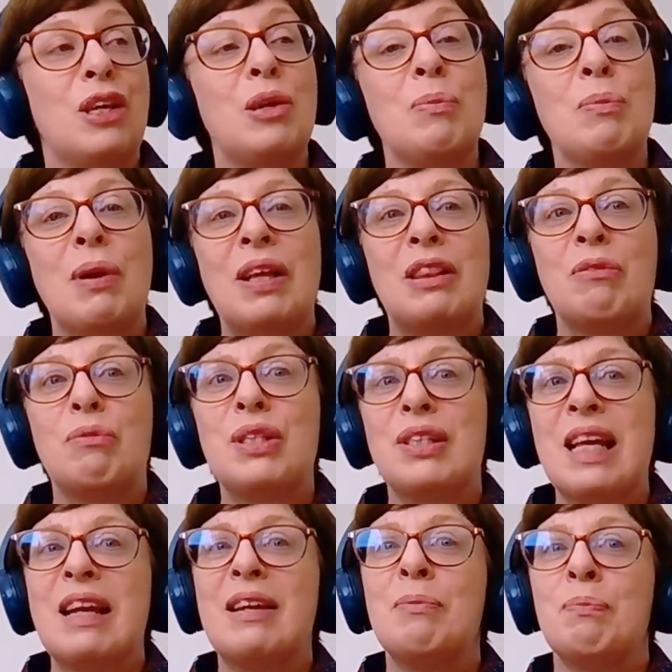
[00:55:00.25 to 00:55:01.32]
the humor and the
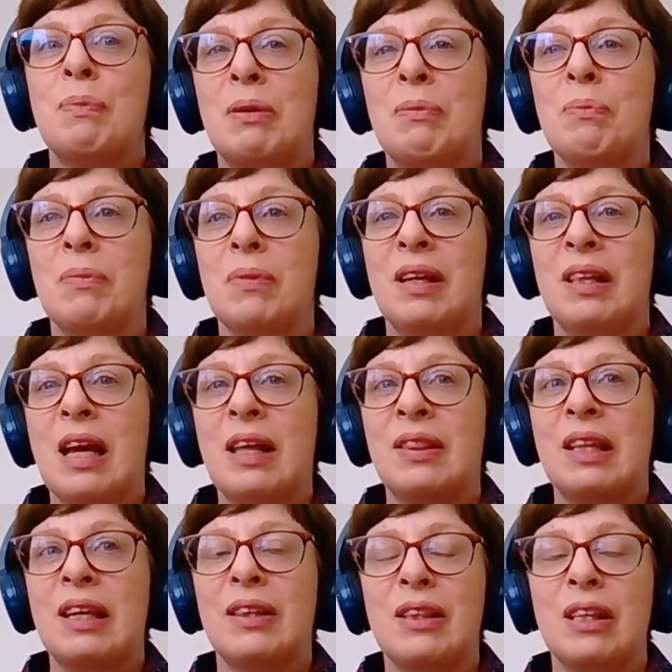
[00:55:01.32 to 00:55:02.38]
resentment
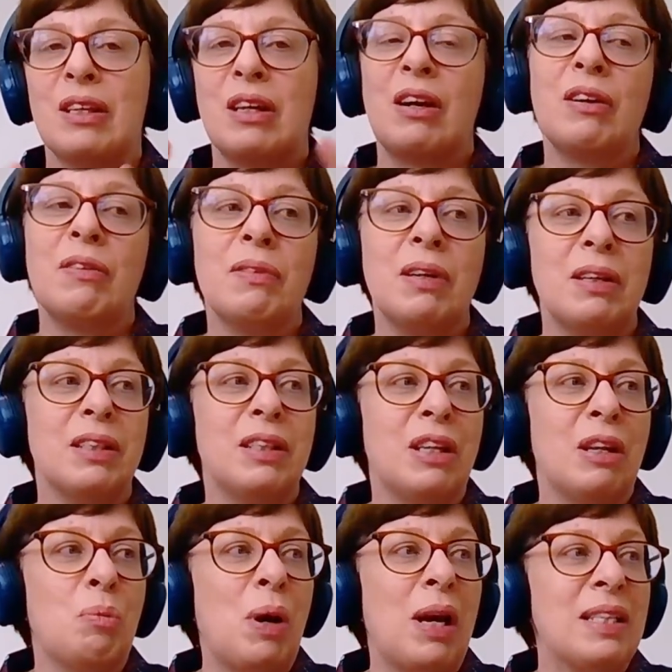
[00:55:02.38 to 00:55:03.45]
and the kind of,
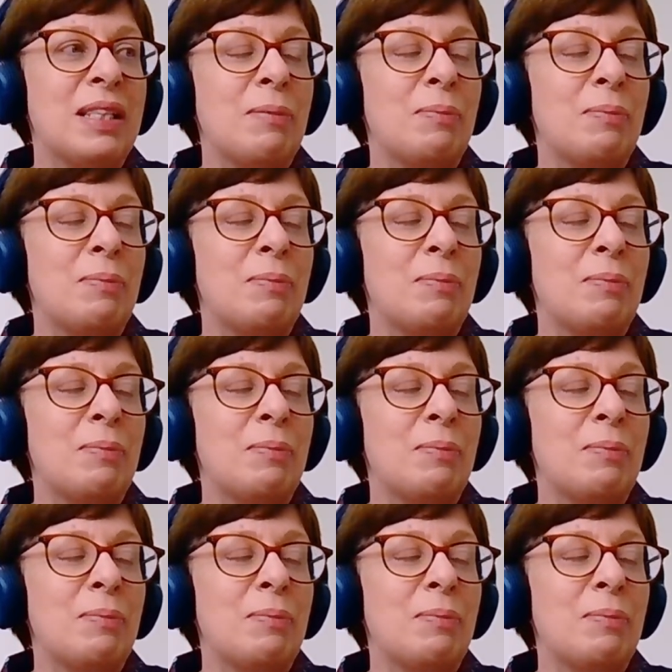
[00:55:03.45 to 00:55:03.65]
you know,